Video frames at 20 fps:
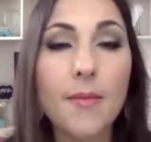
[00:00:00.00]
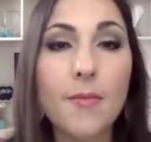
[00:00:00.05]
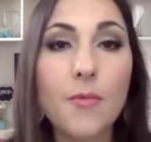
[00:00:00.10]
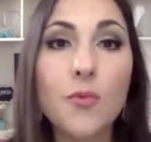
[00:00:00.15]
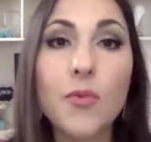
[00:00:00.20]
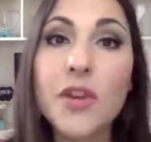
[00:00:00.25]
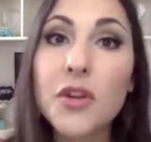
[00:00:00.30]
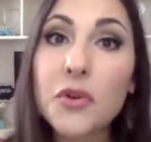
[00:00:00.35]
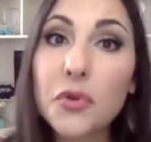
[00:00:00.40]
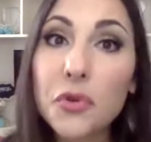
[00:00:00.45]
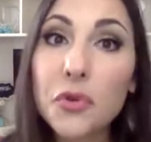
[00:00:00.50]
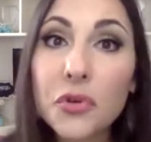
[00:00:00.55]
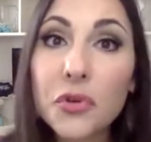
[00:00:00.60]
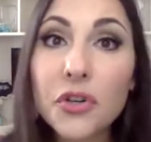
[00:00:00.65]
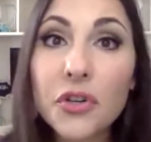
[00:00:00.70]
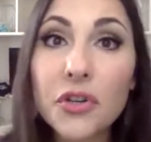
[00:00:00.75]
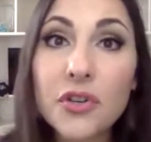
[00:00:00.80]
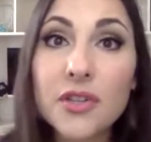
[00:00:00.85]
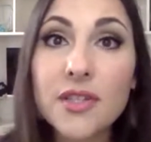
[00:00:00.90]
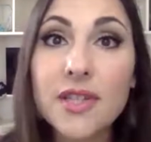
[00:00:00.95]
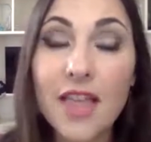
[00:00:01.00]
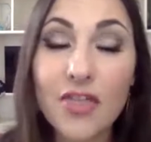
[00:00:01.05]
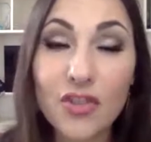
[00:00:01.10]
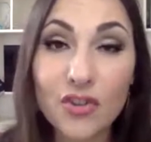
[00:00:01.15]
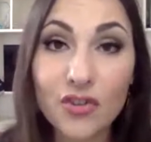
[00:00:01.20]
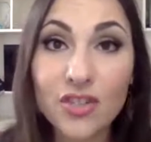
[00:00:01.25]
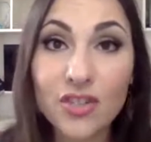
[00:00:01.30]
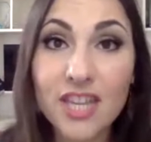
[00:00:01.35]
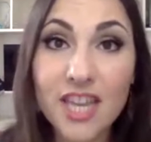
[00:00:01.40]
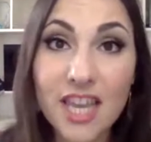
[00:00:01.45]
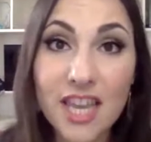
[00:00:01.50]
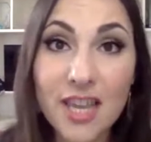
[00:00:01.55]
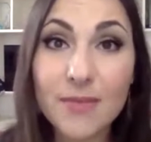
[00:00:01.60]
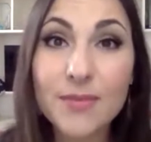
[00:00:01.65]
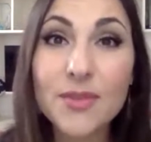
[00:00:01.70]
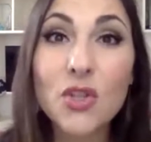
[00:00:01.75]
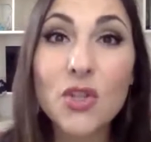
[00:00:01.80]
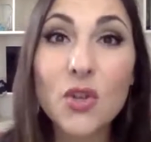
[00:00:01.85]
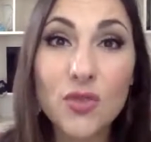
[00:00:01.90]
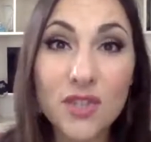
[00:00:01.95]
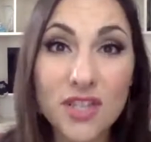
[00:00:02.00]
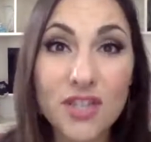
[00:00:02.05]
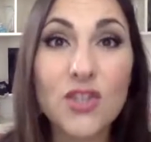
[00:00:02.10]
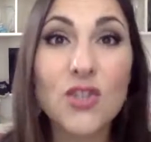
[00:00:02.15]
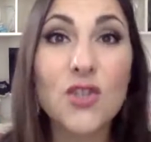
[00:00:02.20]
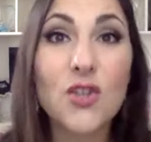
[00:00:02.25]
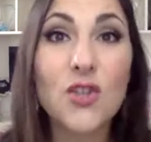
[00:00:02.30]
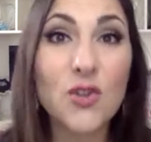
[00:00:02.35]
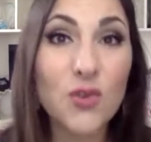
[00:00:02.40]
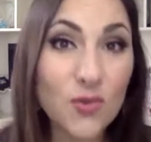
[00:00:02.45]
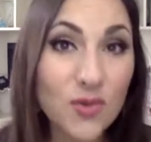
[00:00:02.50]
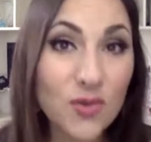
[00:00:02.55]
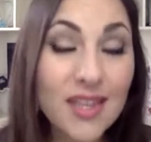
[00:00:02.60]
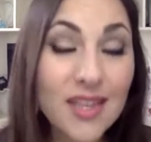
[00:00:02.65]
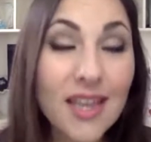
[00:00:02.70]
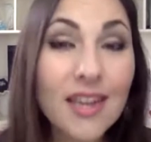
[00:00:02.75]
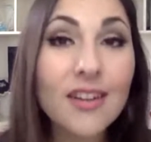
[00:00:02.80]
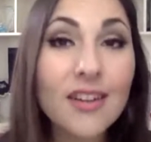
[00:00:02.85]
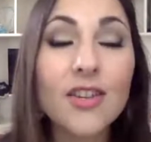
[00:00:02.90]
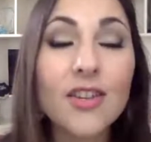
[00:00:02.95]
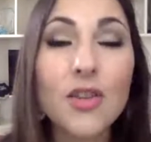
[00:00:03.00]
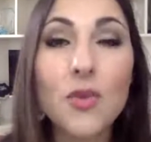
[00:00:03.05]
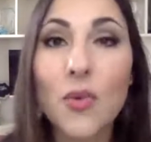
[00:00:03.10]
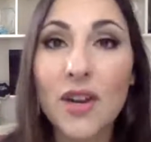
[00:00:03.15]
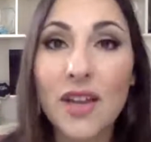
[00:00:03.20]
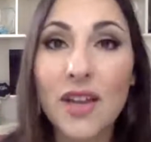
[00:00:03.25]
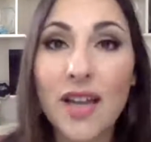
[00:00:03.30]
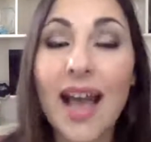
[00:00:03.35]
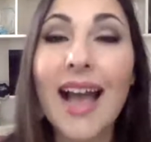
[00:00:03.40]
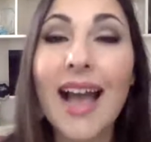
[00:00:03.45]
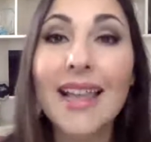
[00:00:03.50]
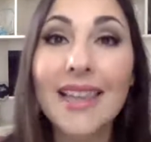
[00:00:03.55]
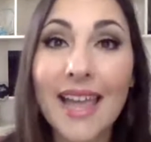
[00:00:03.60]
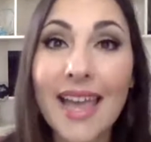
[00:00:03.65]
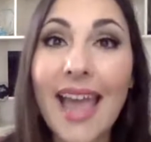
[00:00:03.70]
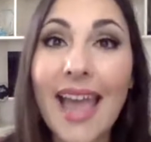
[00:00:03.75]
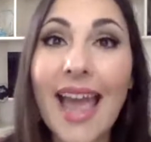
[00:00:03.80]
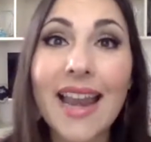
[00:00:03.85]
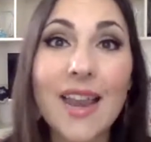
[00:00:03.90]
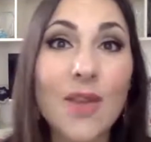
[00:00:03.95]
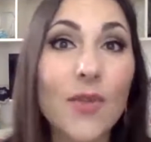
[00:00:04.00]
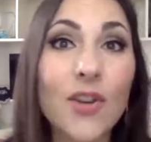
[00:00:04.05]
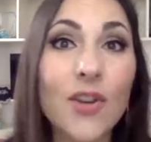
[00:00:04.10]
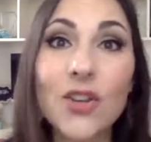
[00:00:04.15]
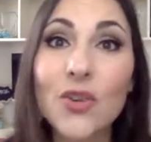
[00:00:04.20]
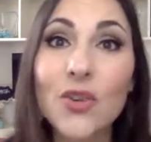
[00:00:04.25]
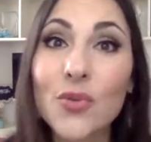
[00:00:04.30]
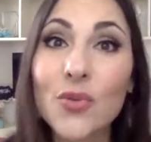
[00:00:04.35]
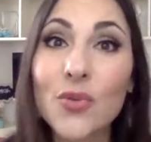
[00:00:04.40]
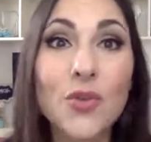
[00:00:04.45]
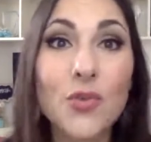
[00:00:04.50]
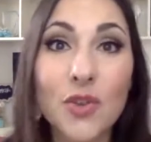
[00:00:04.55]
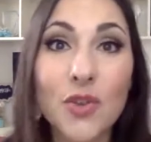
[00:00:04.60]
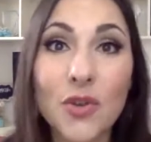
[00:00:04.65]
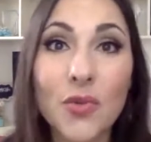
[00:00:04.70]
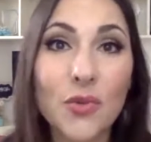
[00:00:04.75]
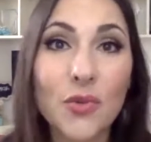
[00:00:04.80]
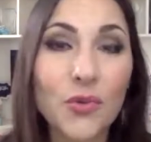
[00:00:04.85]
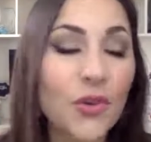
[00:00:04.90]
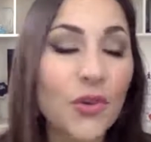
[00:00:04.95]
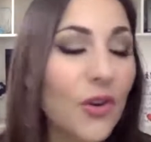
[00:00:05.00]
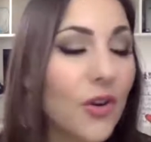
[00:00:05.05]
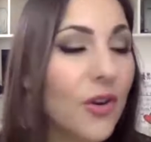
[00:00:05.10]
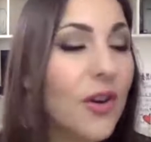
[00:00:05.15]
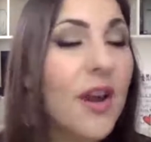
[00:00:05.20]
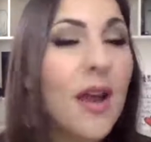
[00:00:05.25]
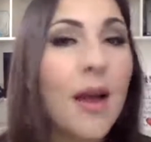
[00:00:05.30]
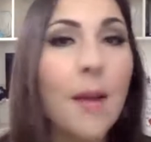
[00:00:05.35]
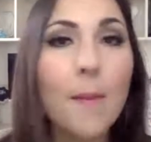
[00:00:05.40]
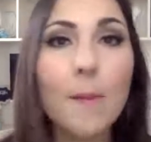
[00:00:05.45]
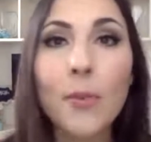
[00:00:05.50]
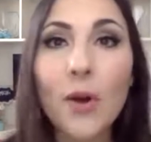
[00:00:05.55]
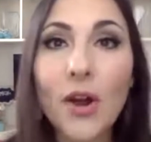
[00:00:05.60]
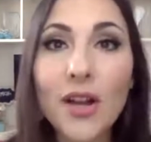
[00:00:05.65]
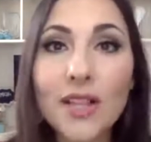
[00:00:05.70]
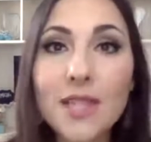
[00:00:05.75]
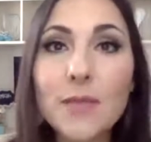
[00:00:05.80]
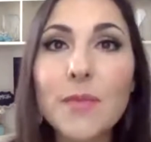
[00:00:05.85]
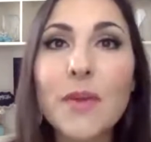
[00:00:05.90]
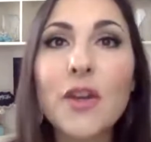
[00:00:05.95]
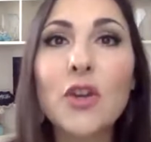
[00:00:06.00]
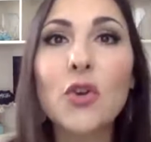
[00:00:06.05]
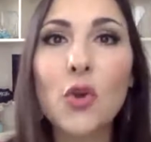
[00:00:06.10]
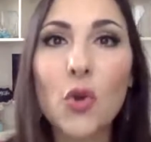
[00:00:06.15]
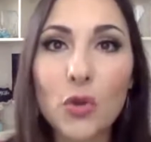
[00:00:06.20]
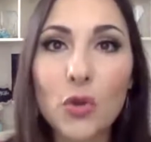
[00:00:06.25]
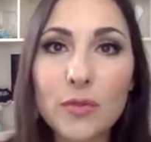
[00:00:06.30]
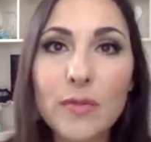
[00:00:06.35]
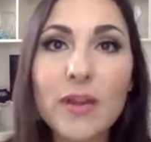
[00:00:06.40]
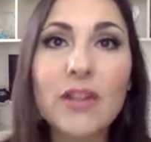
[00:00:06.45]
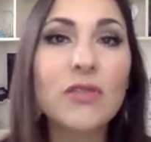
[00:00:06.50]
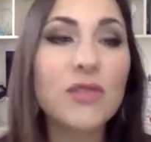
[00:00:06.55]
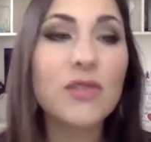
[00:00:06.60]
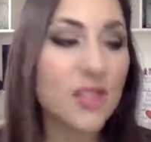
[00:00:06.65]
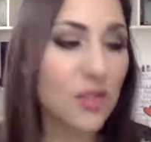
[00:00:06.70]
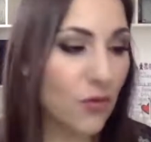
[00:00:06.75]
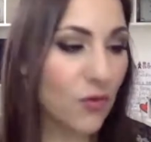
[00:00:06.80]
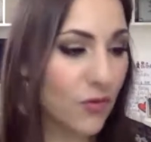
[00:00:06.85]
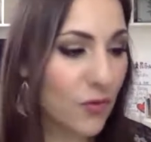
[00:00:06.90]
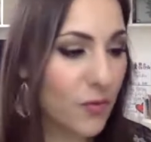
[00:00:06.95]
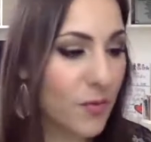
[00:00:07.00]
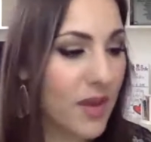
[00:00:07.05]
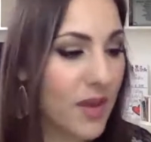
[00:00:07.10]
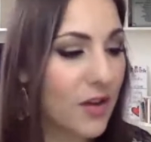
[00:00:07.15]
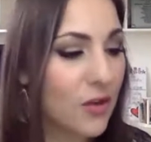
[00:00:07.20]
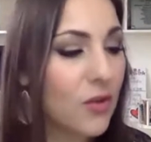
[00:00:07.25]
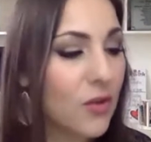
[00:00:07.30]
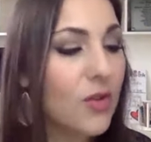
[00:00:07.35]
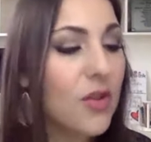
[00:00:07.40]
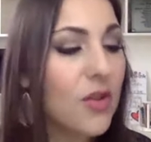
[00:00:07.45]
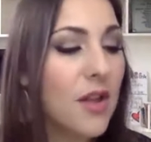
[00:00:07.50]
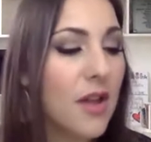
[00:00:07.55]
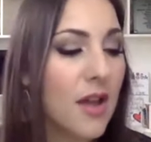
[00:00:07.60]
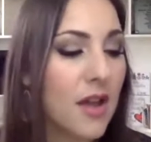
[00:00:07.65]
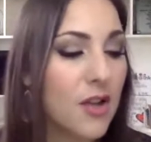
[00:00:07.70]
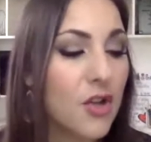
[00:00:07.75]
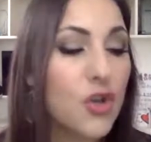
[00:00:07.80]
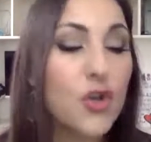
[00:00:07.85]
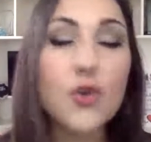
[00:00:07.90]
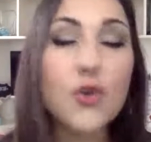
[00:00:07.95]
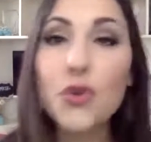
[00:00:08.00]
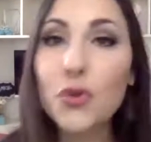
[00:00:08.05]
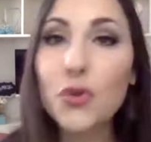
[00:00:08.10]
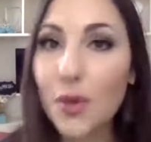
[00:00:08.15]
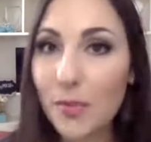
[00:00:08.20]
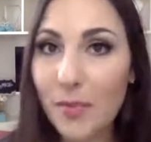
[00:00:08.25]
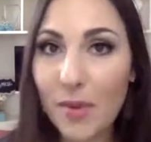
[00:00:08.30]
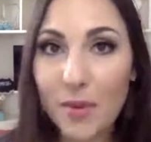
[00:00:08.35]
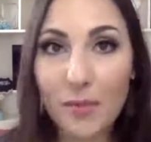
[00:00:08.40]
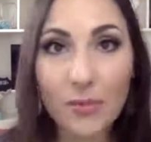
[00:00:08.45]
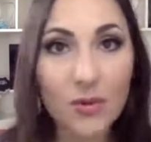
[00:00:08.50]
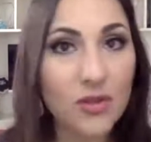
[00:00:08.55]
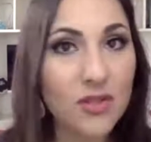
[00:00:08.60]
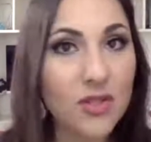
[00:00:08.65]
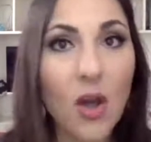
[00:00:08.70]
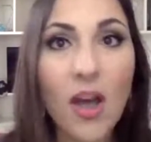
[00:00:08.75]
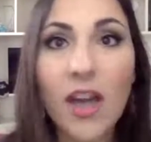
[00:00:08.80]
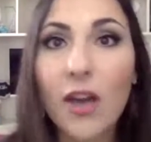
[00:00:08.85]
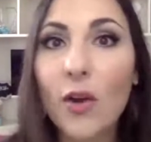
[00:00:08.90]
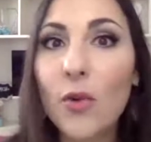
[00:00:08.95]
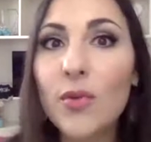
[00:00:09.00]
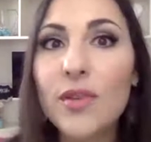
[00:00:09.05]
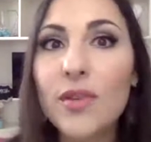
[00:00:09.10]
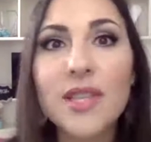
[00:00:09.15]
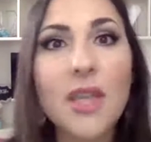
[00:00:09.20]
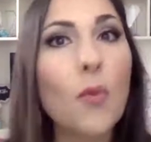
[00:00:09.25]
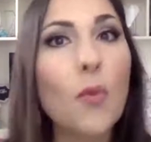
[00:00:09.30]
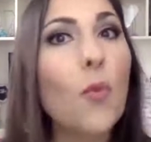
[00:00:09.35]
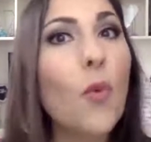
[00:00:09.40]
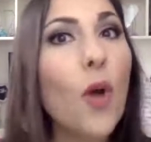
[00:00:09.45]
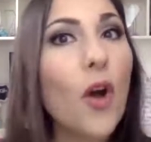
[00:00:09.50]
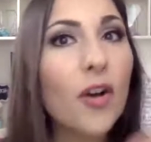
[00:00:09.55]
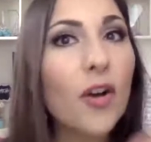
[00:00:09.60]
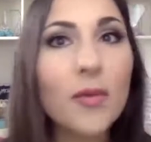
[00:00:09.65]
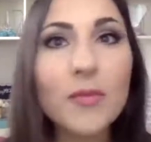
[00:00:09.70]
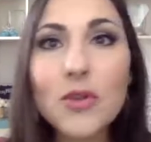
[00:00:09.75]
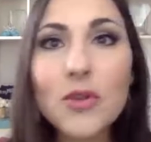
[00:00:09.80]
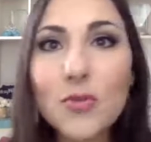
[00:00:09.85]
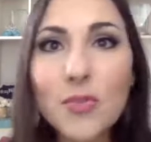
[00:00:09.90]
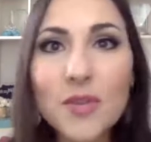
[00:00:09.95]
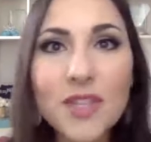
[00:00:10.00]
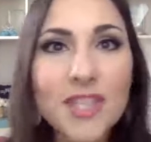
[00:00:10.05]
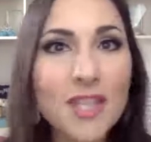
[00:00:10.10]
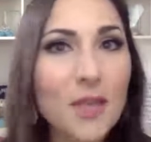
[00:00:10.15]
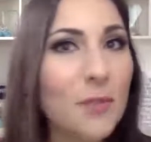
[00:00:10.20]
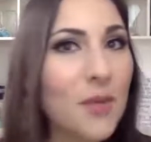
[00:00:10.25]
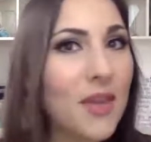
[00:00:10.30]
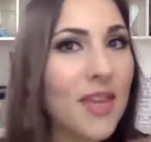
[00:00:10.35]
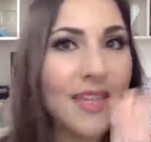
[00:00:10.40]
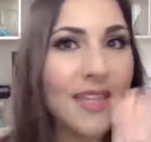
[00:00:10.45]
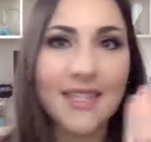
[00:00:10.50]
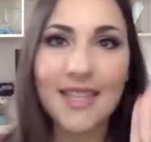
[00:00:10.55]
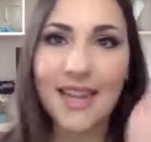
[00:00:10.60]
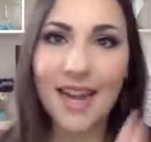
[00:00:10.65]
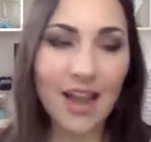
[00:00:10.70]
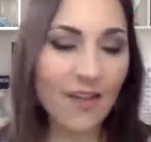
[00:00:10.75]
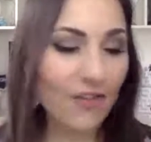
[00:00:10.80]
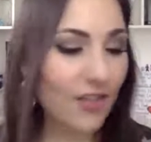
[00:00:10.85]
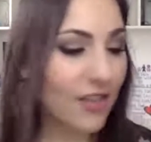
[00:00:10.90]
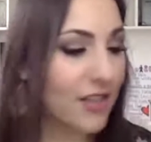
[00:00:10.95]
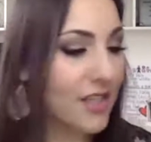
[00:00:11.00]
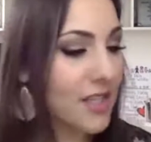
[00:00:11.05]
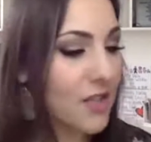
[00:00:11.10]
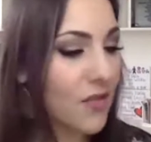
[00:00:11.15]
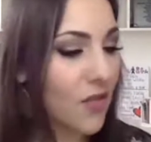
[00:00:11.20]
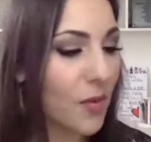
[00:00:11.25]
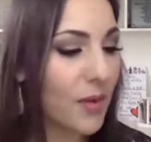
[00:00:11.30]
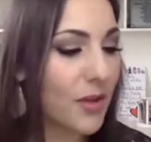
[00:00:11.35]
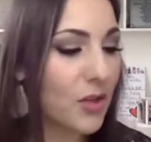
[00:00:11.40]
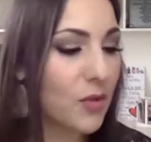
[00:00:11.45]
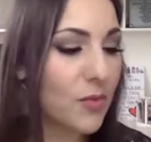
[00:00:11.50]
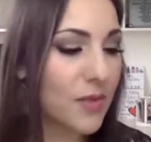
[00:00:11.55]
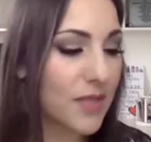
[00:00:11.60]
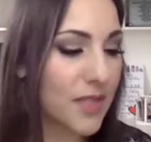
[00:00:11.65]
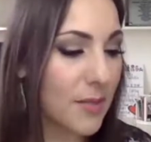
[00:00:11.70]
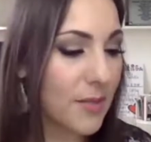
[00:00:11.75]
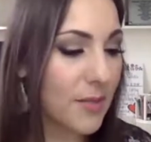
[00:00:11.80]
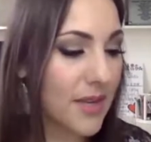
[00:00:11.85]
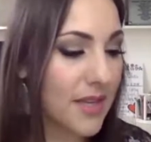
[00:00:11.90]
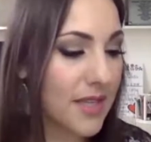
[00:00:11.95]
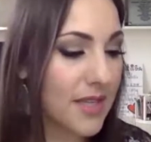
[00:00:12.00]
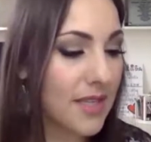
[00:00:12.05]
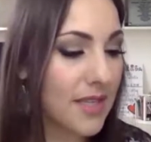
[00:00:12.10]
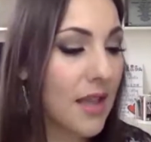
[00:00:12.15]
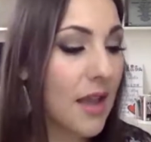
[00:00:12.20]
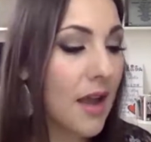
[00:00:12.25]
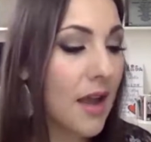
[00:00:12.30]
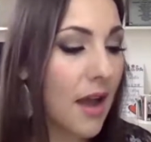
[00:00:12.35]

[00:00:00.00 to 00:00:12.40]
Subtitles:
Recruiters and their teams goes into the newsletter. You want to highlight anyone who is a recruiter, bronze medal, gold medal, silver medal, new unit members. I always say, welcome new busy bees, and I have a list of all my new busy bees.